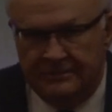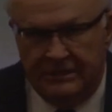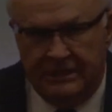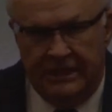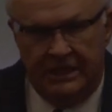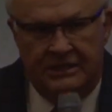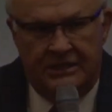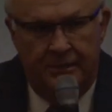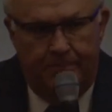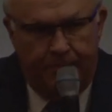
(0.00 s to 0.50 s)

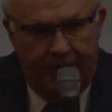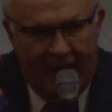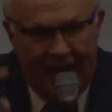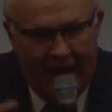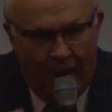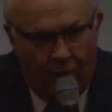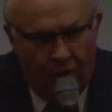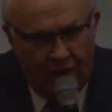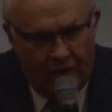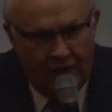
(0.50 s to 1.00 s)
in the
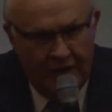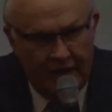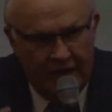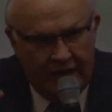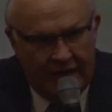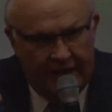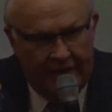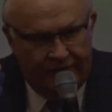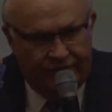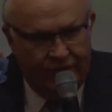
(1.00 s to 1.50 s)
power
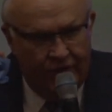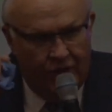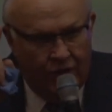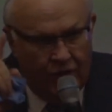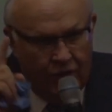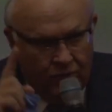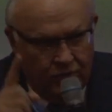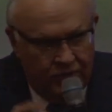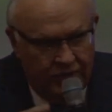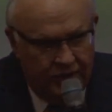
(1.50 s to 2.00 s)
of the
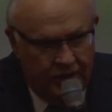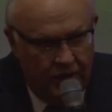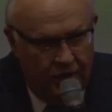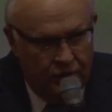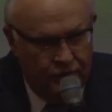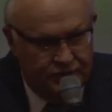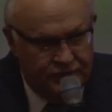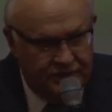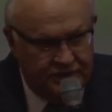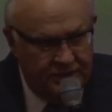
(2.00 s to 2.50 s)
Holy
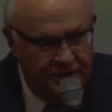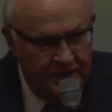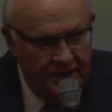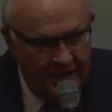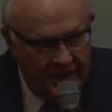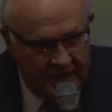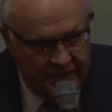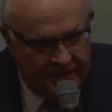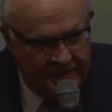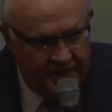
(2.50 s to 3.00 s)

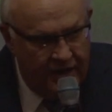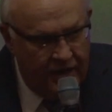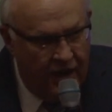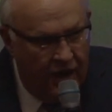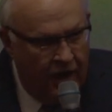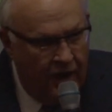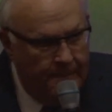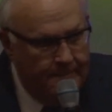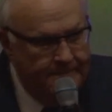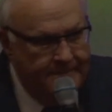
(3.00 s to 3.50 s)
Ghost. There
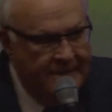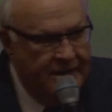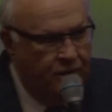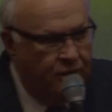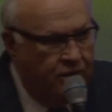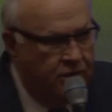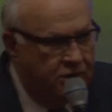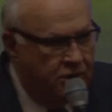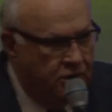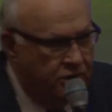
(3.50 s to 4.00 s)
are
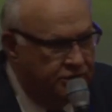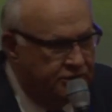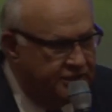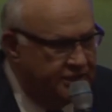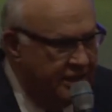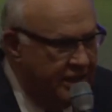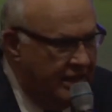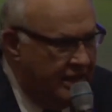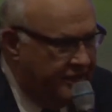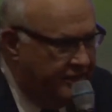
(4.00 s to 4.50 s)

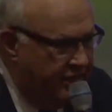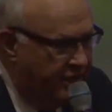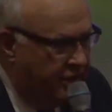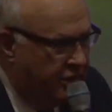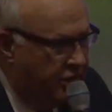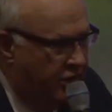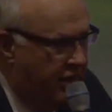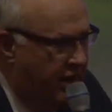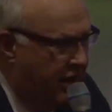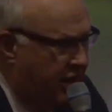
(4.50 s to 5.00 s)
miracles that are
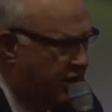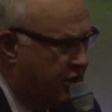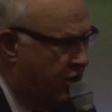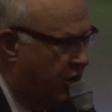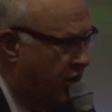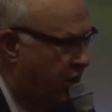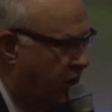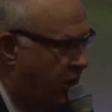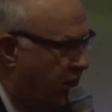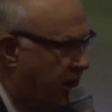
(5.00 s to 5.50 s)
going to
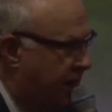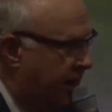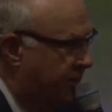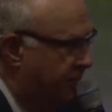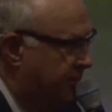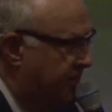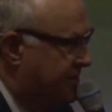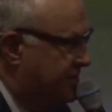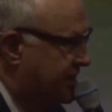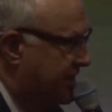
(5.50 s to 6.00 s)
occur in
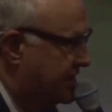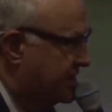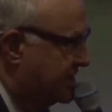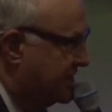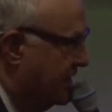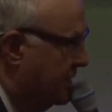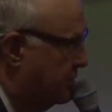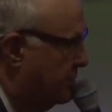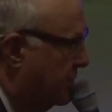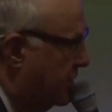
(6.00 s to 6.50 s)
this
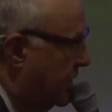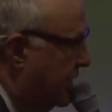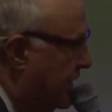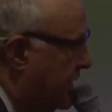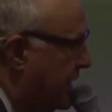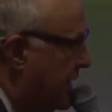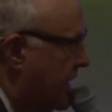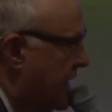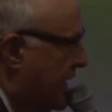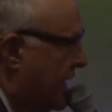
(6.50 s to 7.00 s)
assembly
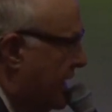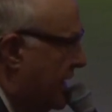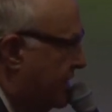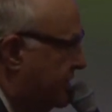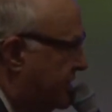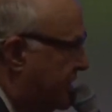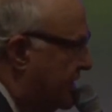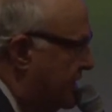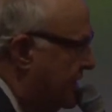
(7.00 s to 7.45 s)
in the